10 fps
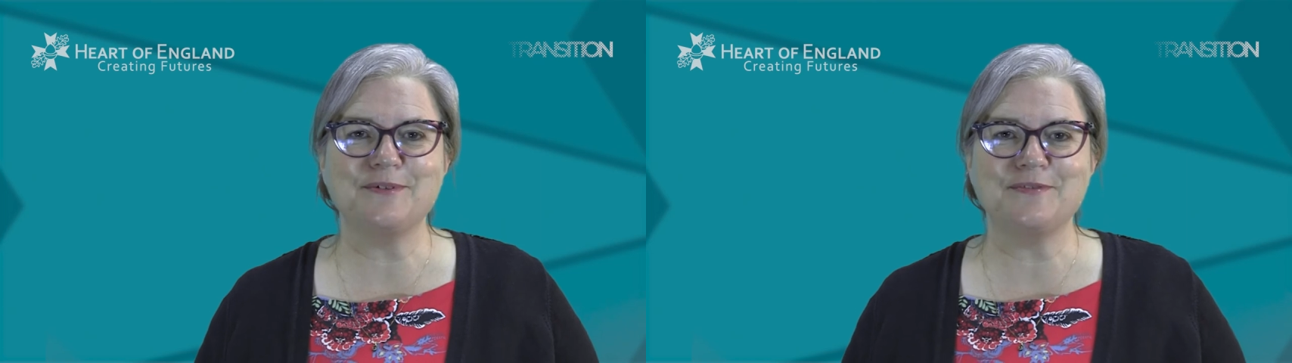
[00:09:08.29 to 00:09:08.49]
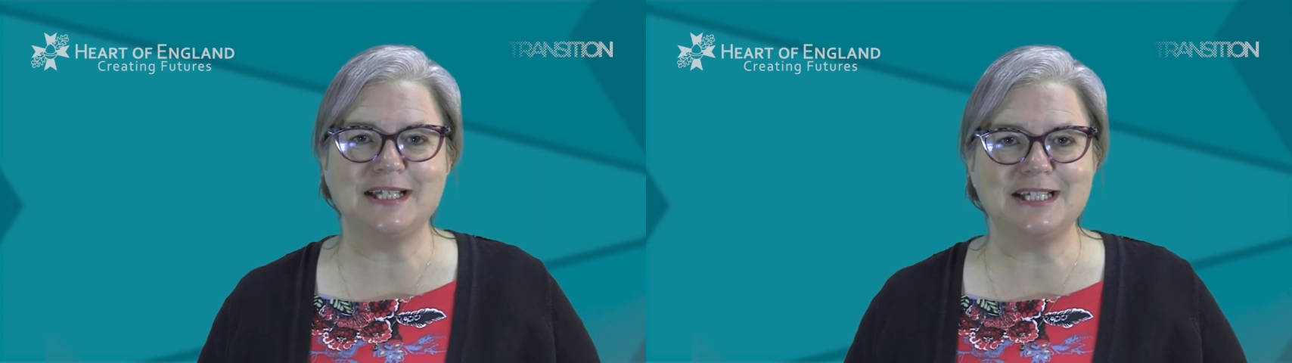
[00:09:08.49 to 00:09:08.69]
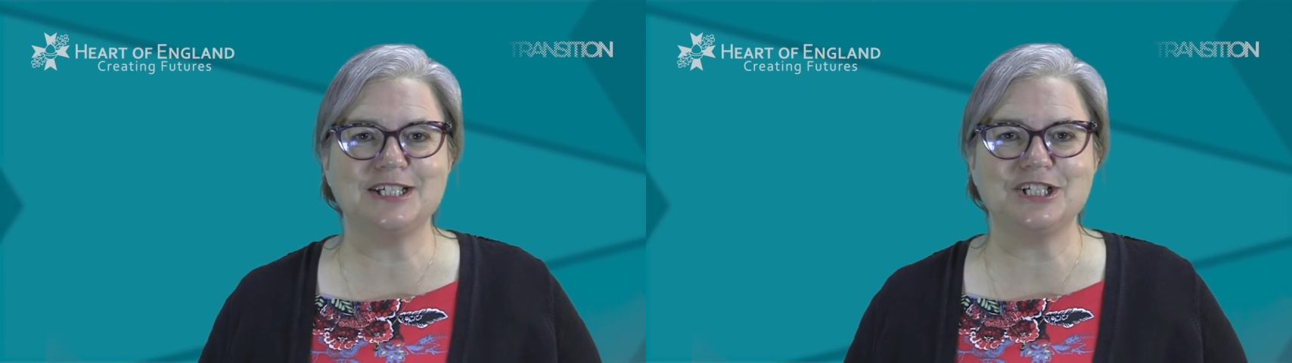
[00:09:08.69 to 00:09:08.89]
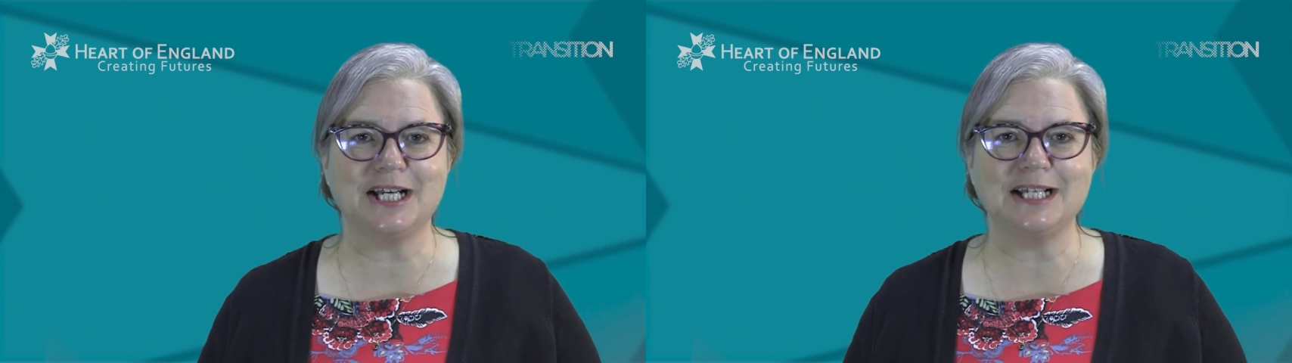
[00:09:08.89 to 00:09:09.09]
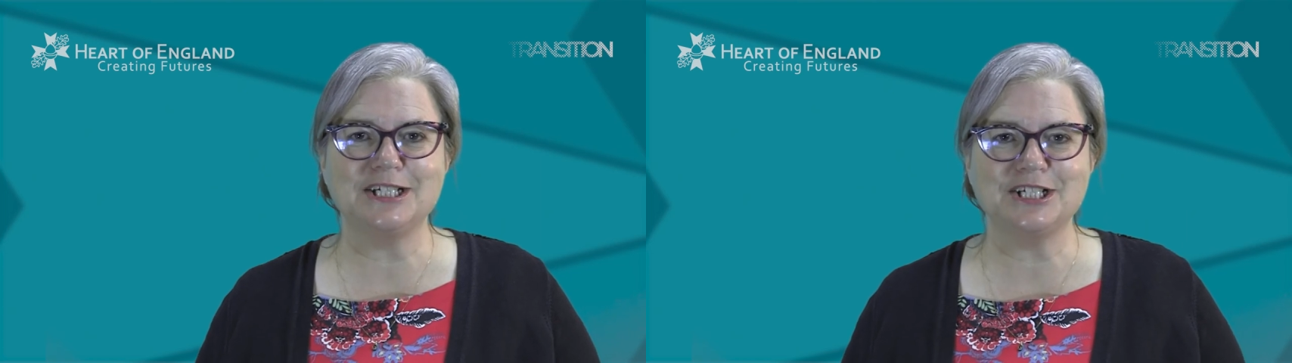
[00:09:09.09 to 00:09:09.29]
of these
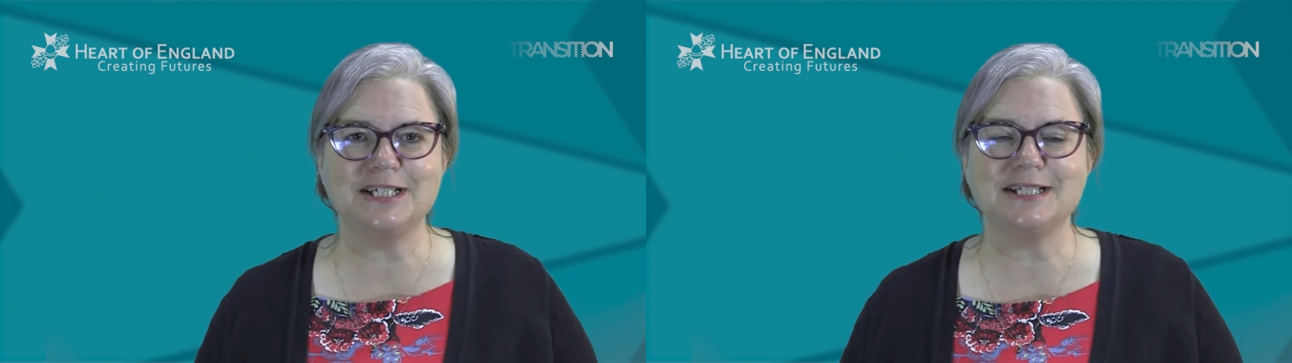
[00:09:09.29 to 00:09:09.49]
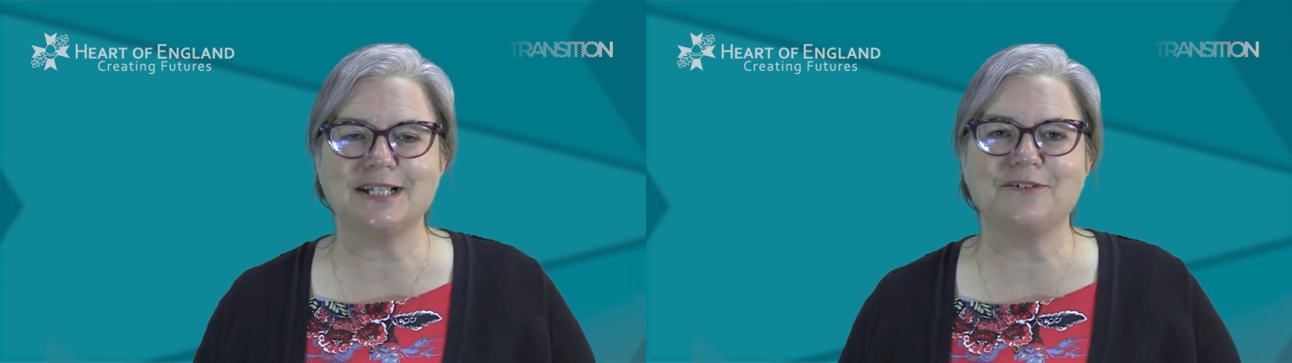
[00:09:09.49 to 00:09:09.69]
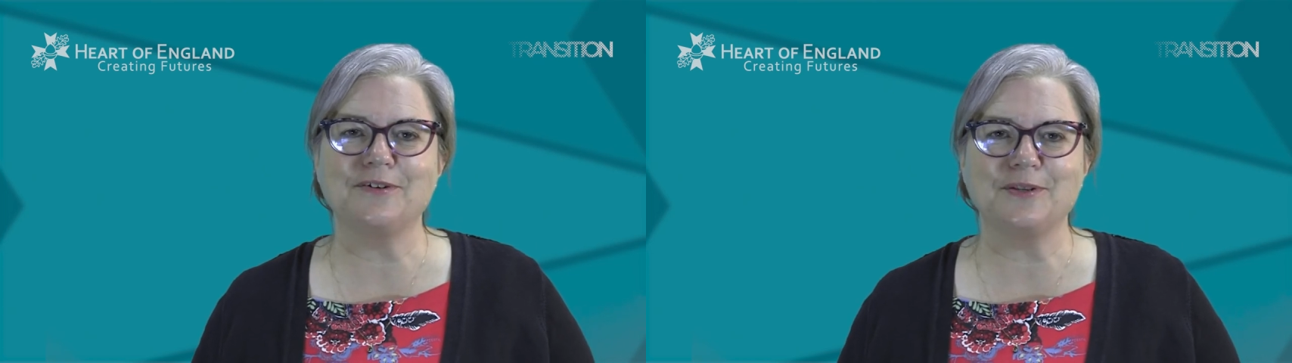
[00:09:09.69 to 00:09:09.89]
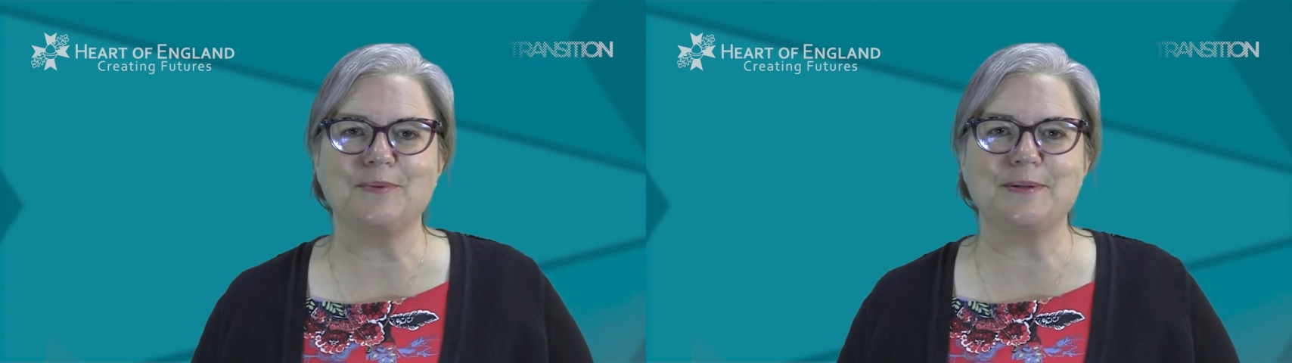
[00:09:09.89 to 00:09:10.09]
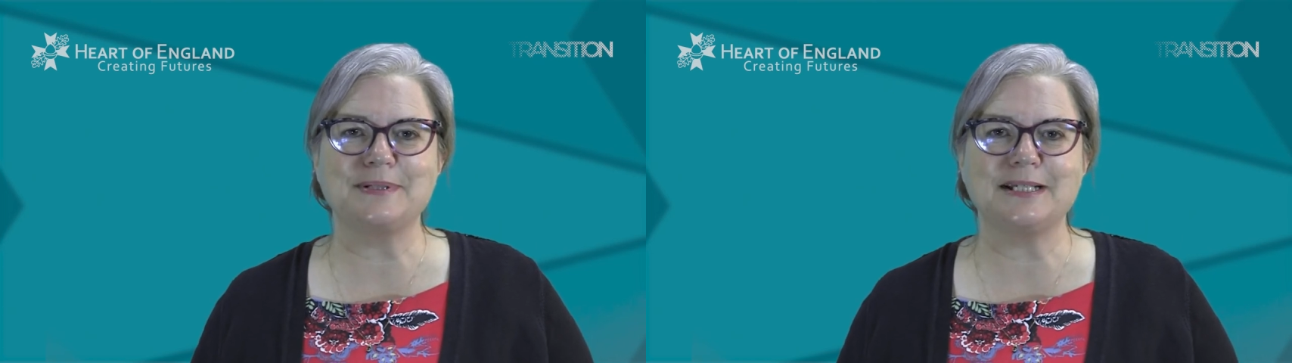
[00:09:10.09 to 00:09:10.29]
challenges that are on the
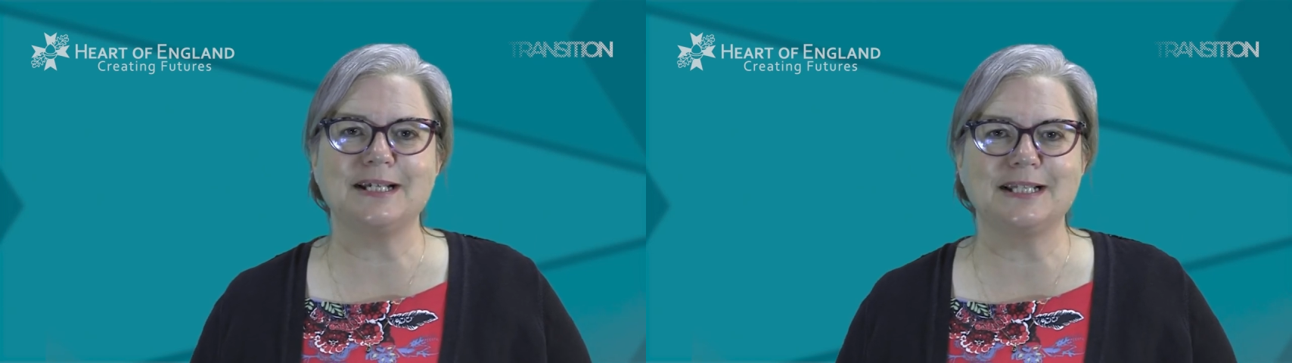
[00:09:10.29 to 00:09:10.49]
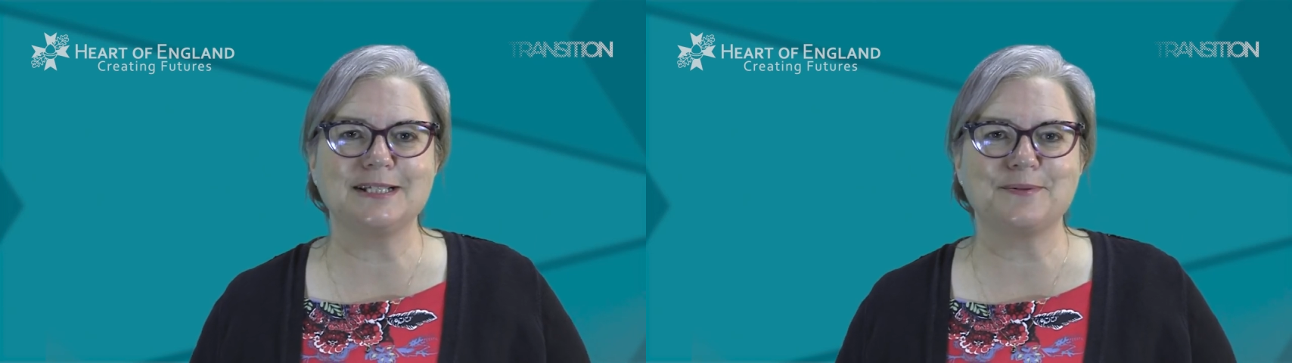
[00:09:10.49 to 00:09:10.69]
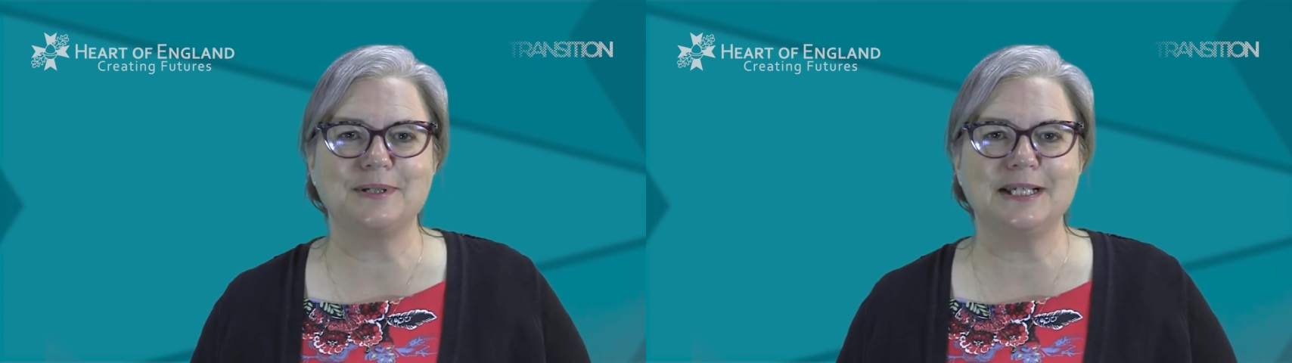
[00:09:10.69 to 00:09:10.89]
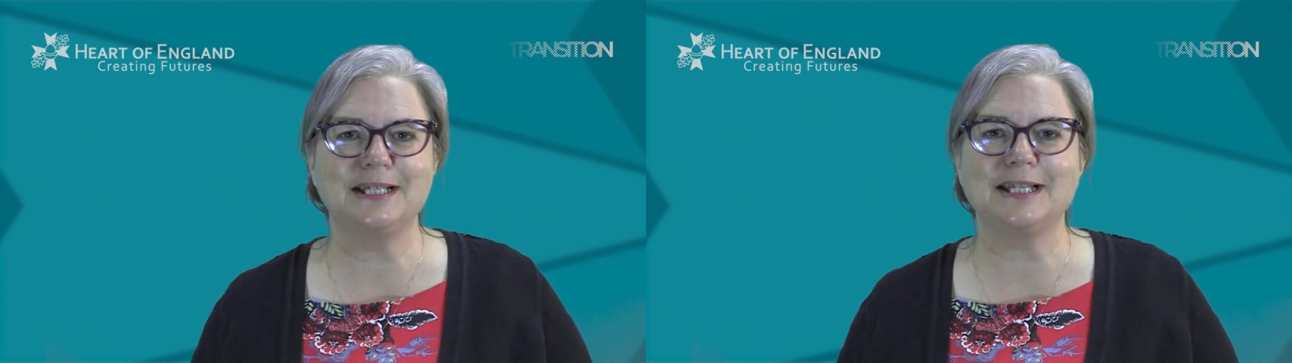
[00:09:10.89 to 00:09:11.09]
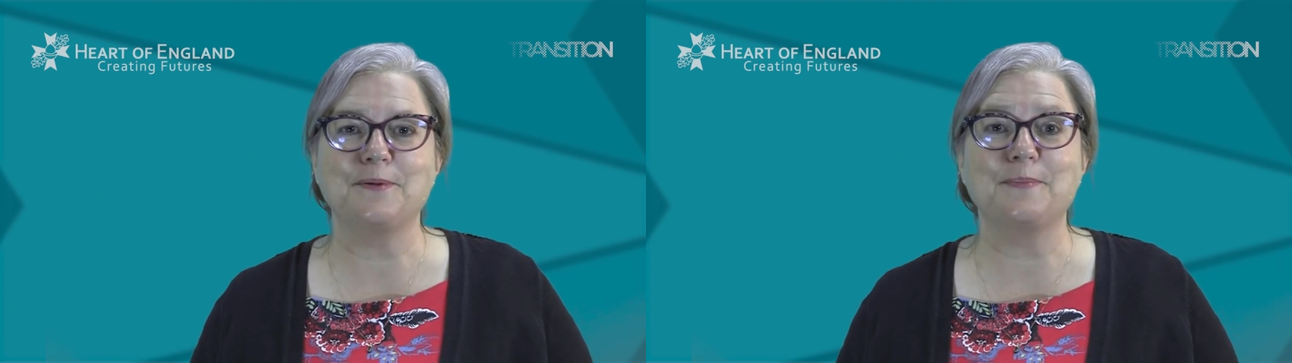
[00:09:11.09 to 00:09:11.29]
website this
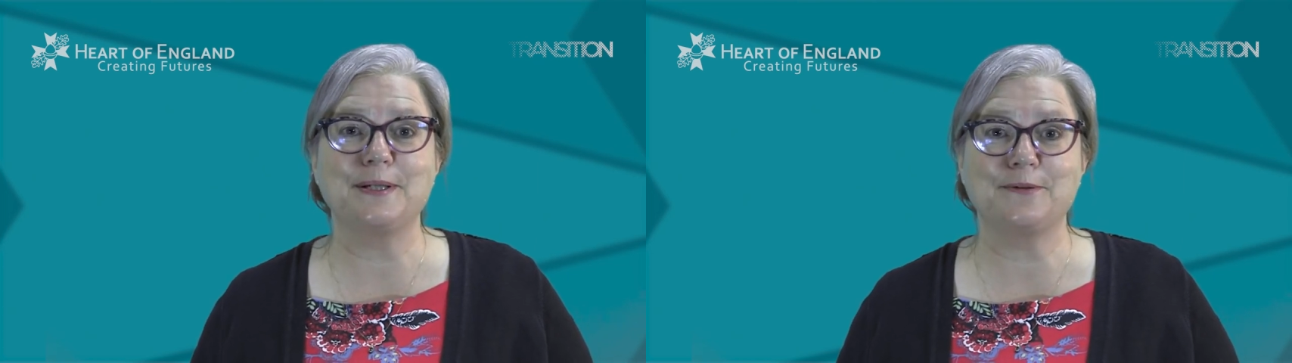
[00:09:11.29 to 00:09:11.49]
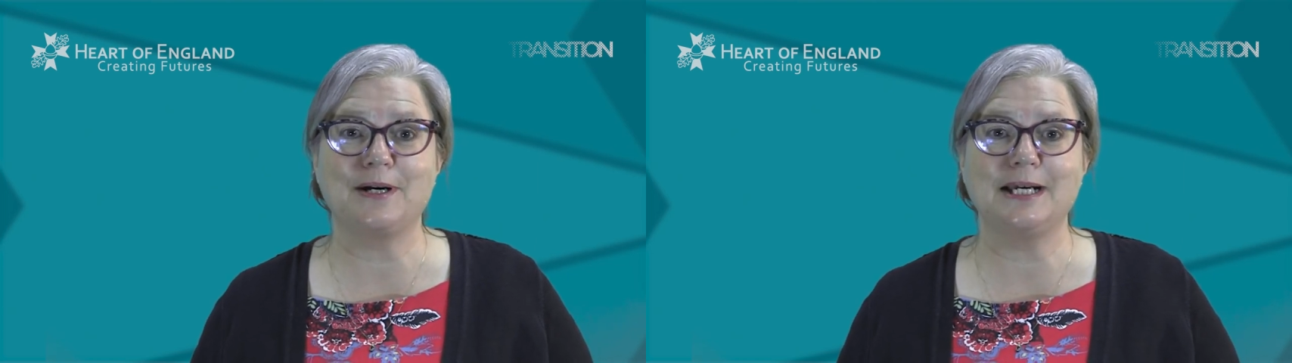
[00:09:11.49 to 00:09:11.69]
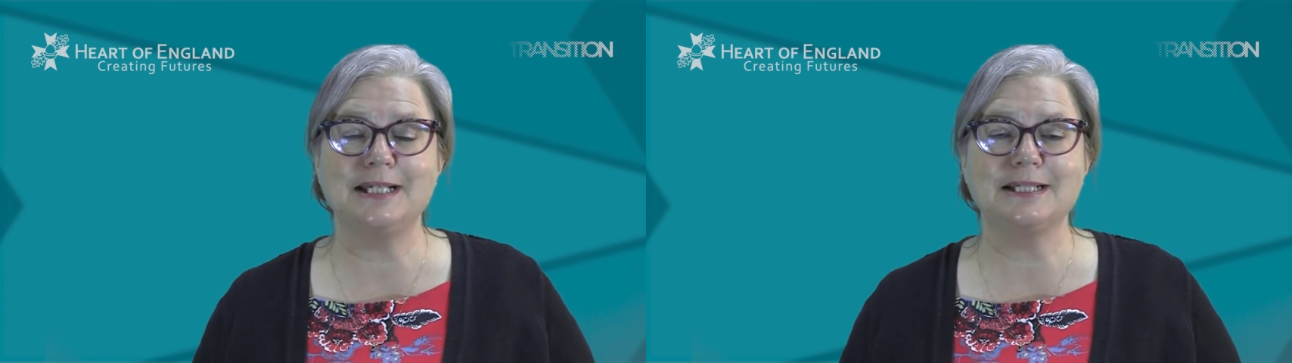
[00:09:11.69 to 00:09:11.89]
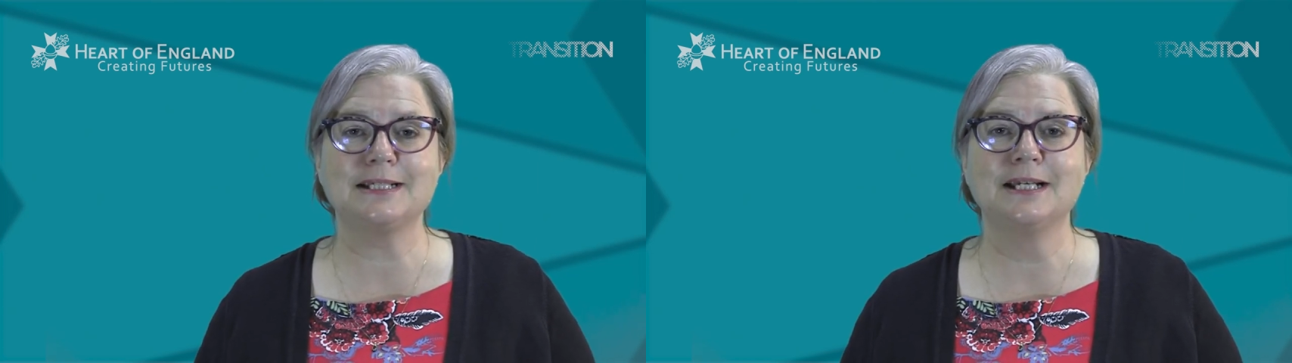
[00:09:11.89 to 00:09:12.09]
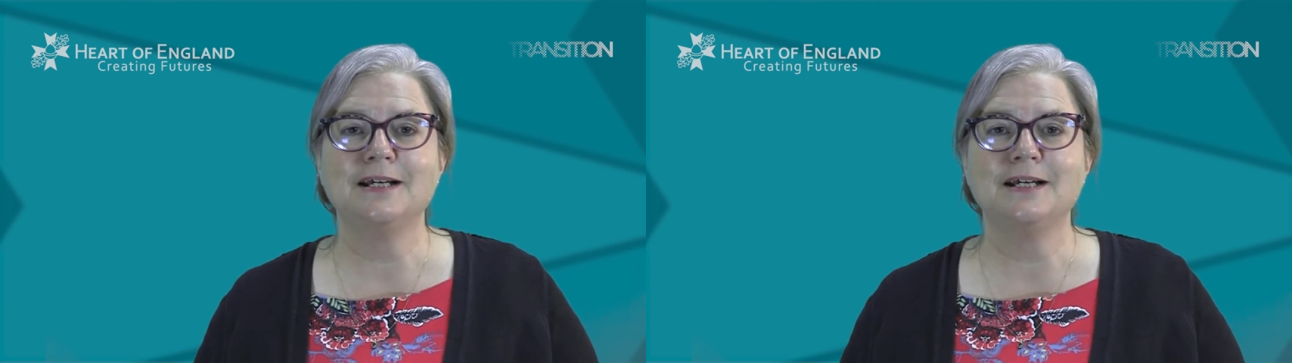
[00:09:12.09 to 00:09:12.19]
week, that would be great.